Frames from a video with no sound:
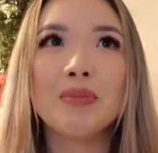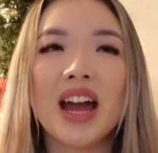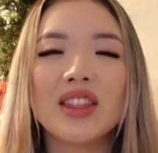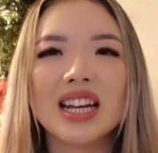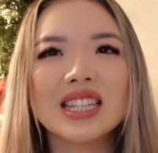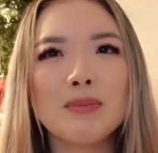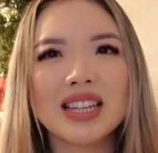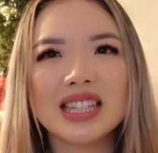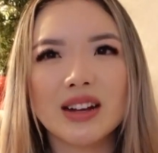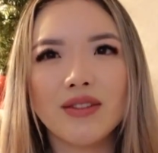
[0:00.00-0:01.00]
I think it's a
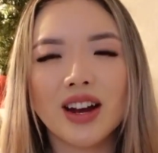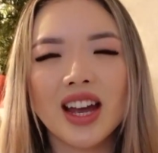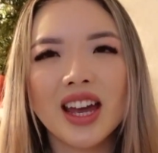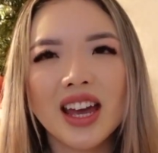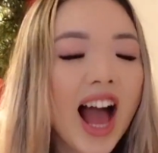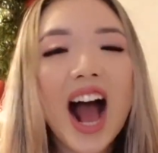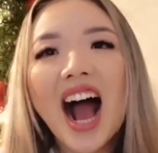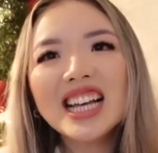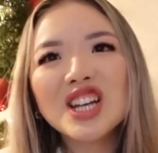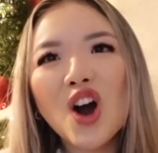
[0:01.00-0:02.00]
bit different.
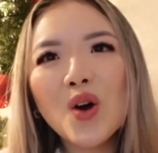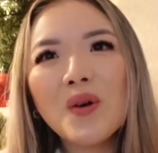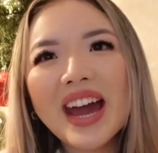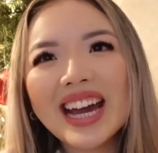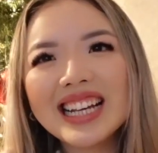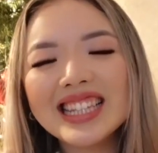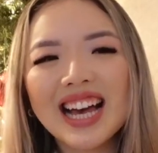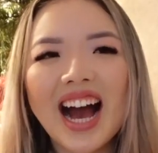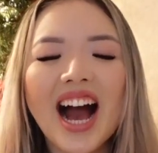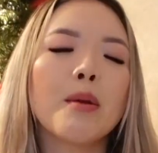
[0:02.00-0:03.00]
As always,